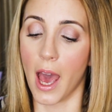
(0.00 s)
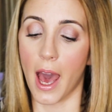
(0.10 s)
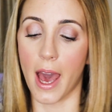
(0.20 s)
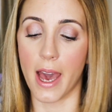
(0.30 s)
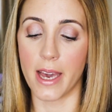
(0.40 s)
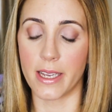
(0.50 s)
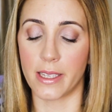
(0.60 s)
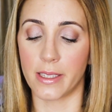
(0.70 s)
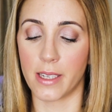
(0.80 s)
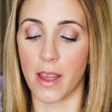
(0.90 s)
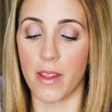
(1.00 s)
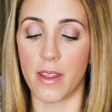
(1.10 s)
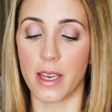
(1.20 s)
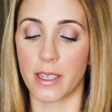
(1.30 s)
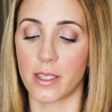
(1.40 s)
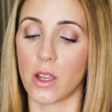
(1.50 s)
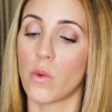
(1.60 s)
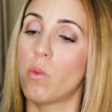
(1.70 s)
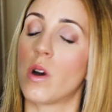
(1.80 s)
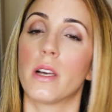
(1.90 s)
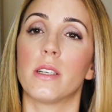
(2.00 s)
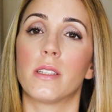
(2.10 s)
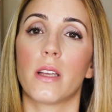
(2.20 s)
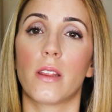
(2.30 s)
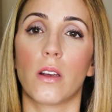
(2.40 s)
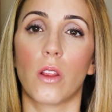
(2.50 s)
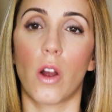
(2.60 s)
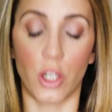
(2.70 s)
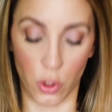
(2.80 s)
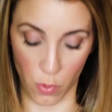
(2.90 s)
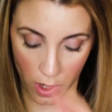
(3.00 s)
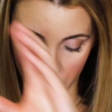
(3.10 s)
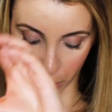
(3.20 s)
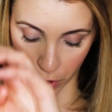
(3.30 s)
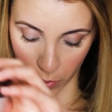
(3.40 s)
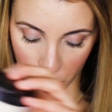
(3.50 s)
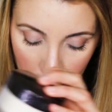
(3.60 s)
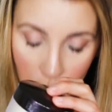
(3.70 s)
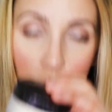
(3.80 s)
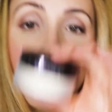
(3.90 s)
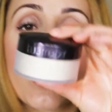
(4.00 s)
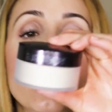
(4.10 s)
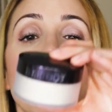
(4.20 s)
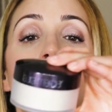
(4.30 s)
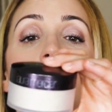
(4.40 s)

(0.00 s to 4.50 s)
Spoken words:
And this was the larger one. So the loose